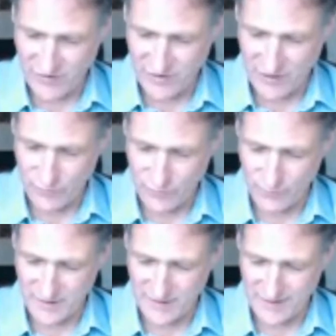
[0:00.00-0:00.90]

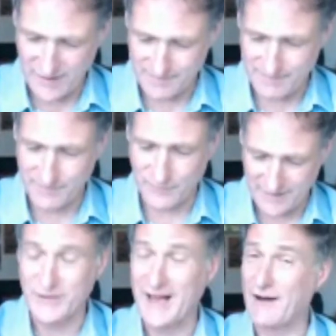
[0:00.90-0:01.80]
So
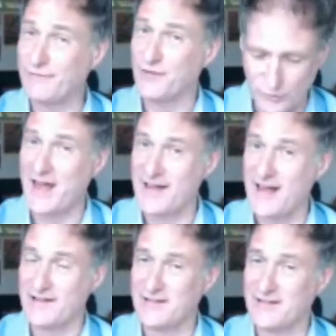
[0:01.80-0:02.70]
look out for
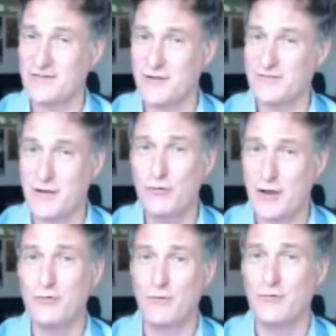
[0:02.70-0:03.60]
that, and you know
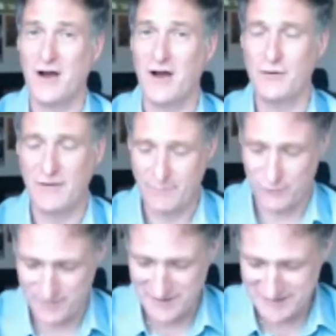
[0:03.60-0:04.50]
who you are, who I
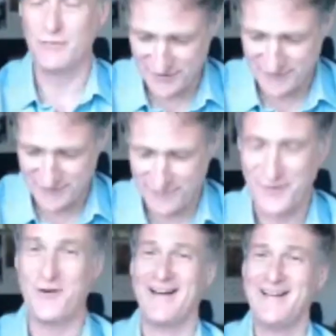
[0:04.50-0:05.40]
promised to give
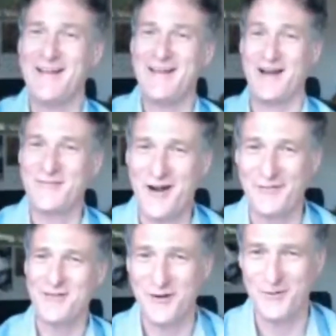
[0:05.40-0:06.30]
you a
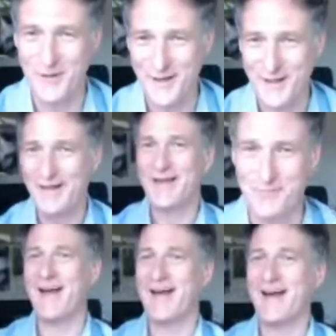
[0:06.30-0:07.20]
draft copy.
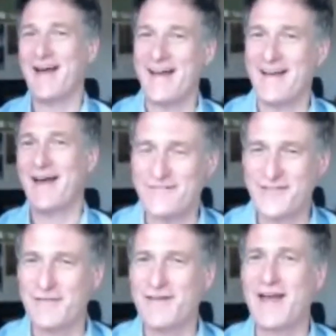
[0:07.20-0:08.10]

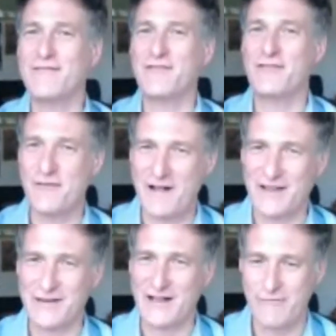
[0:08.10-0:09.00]
Don't have too
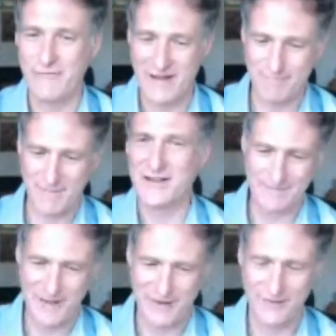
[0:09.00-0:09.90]
much of a red
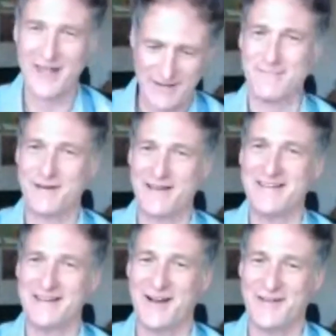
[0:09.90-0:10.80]
marker pen on that,
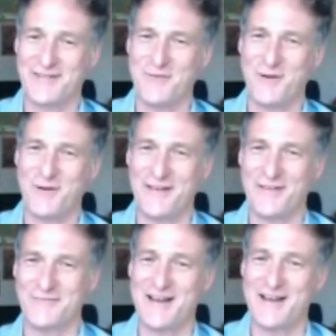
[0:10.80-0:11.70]
please. I do want
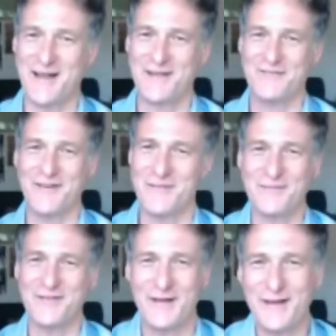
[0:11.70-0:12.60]
it to remain
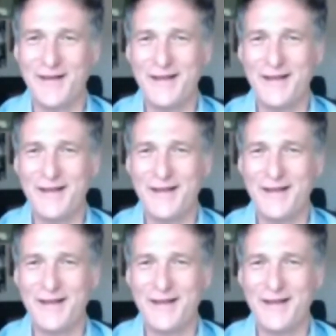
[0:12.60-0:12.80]
reasonably